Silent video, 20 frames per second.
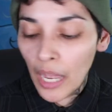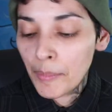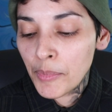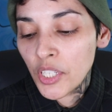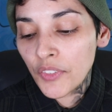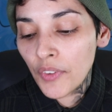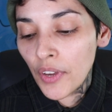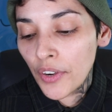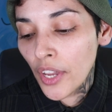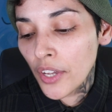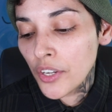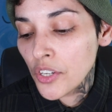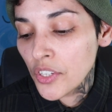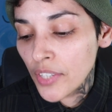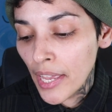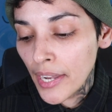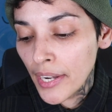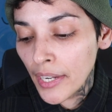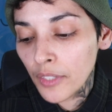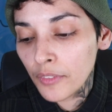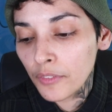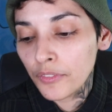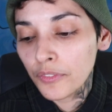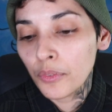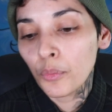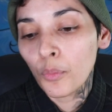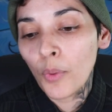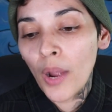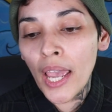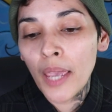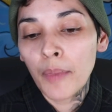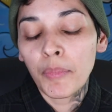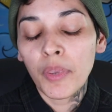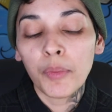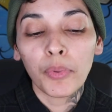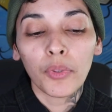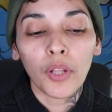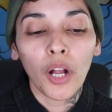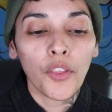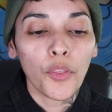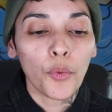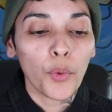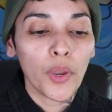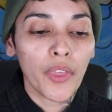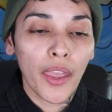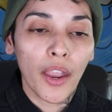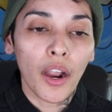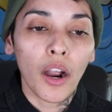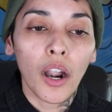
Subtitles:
I'm just very understanding of why people are the way they